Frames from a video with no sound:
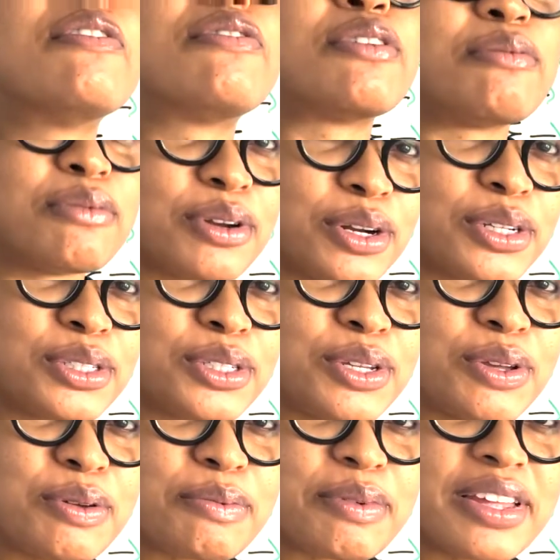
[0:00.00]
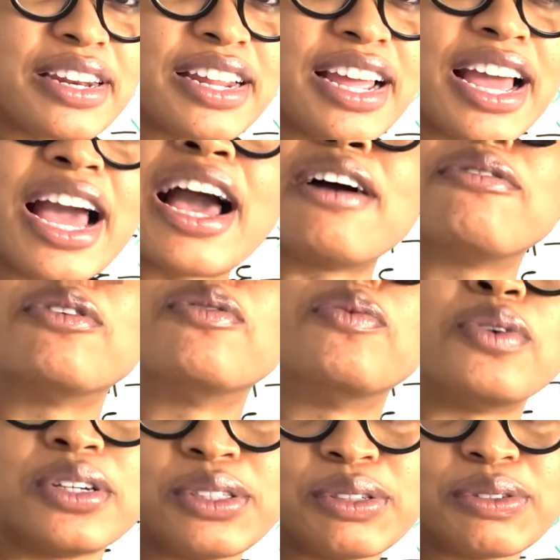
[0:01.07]
from Nurse Human. Have a
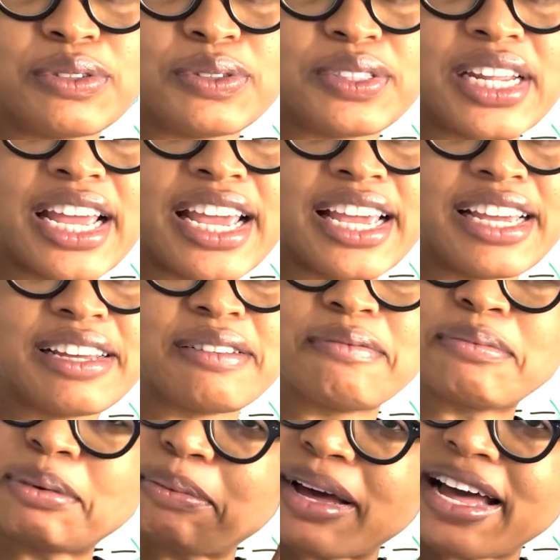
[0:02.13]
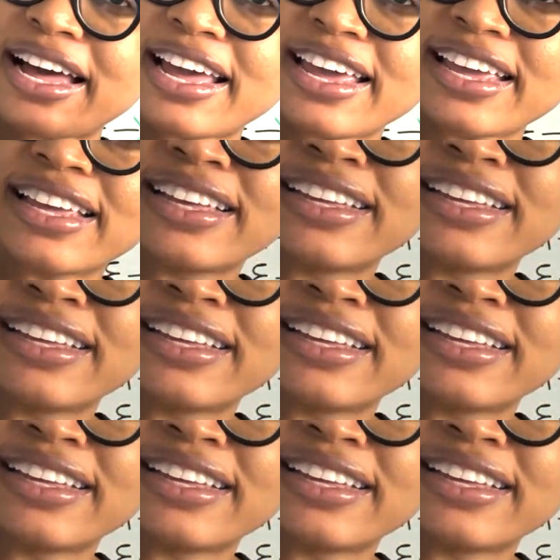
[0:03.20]
wonderful day. Bye-bye.